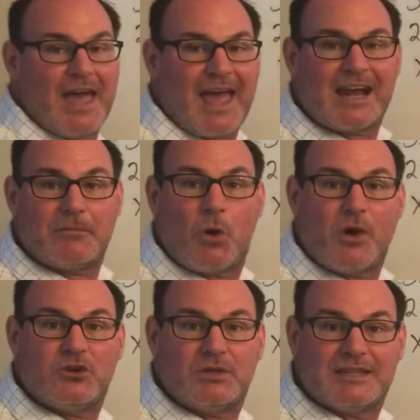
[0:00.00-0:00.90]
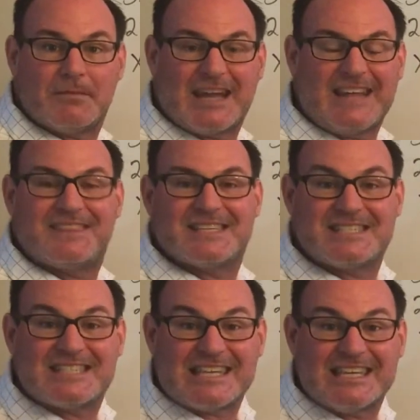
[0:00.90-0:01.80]
And I'm going to eliminate the
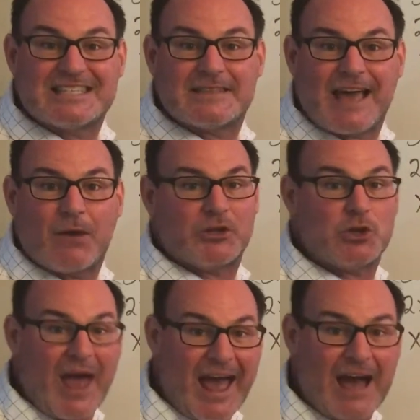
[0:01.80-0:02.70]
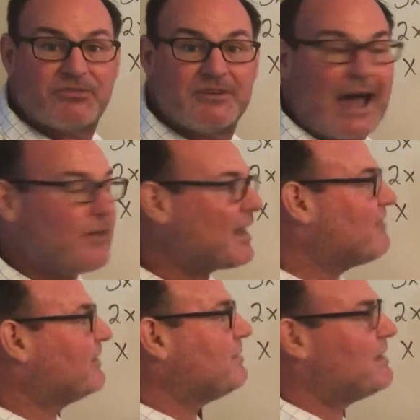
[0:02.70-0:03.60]
z's in that one. Now that
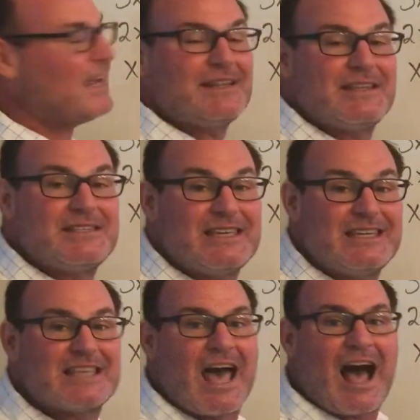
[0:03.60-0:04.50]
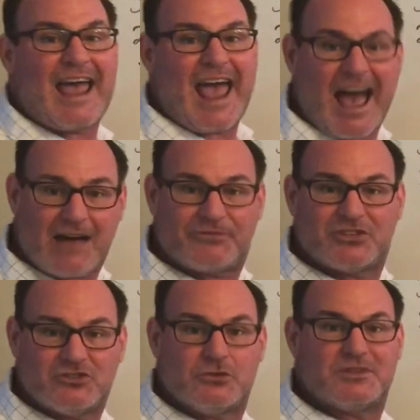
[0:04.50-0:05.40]
I've eliminated the z's, I have
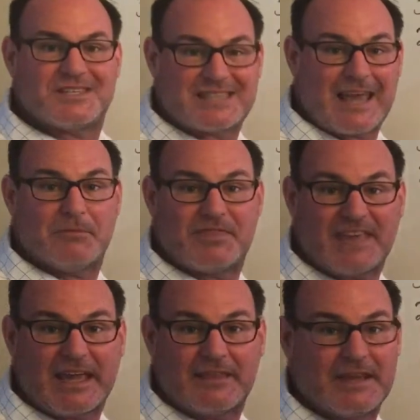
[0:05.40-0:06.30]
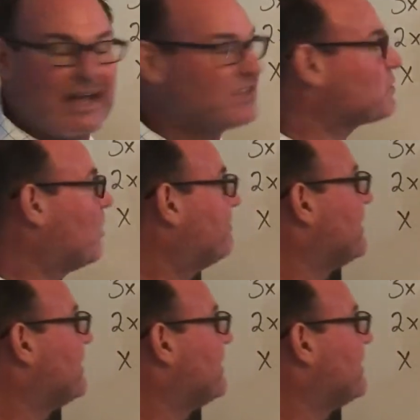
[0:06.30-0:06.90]
to do the same thing in the next one.